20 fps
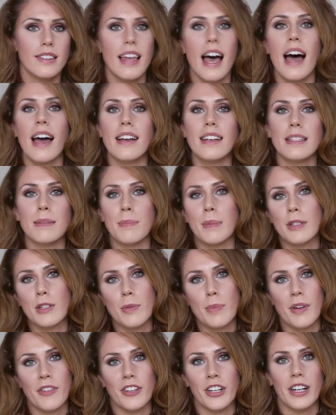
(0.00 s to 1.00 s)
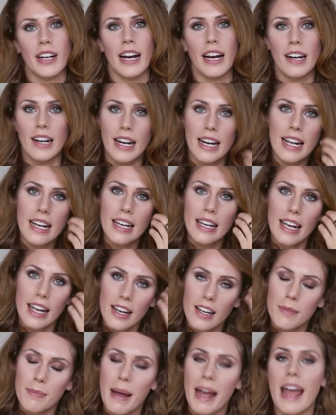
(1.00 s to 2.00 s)
That is miserable for your hair, and it
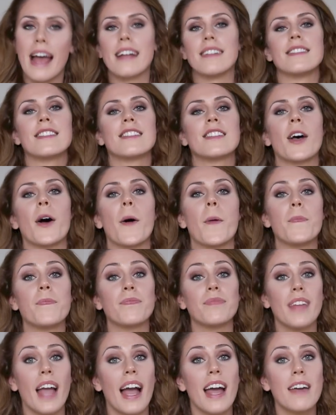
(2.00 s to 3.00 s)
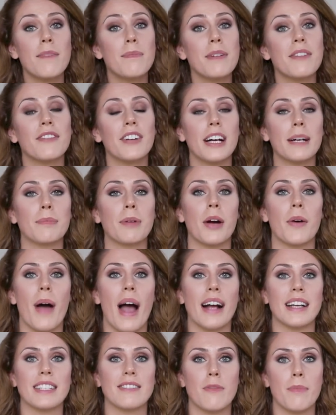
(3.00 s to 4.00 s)
killed my ends. So I have been very
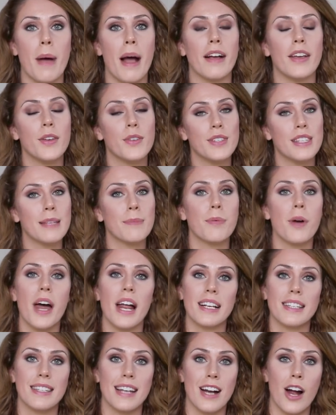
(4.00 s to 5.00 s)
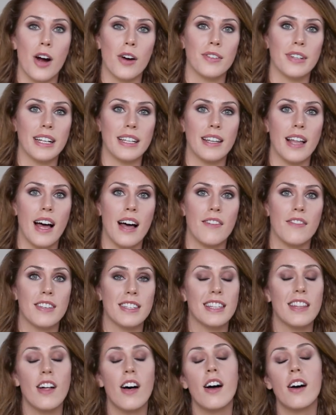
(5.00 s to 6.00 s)
proactive about using the products that I already love,
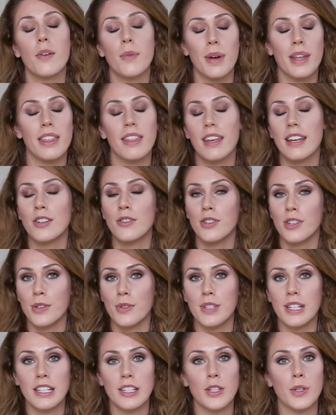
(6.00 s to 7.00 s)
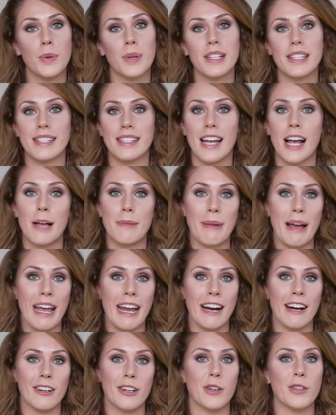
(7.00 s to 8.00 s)
as along with introducing new ones to help my
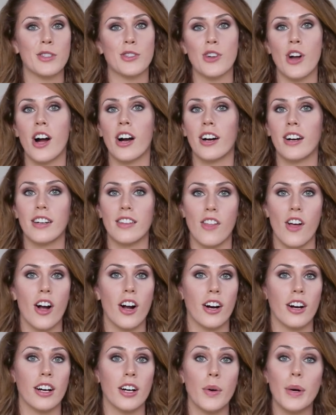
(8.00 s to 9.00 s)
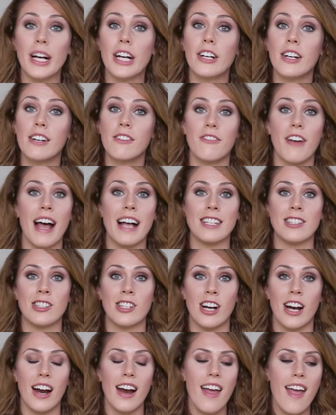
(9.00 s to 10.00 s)
hair grow stronger and longer, quicker and
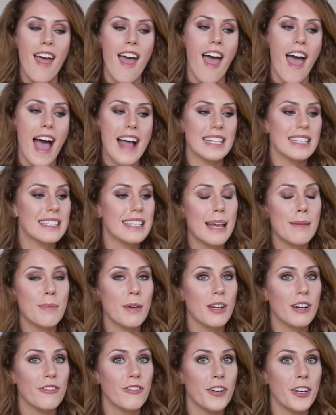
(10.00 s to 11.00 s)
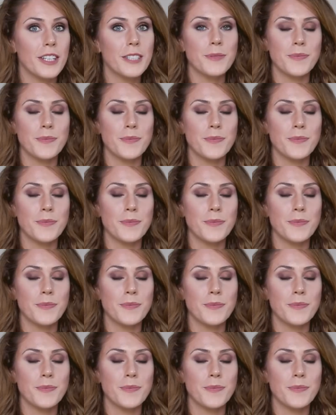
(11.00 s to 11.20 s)
faster, and stay beautiful.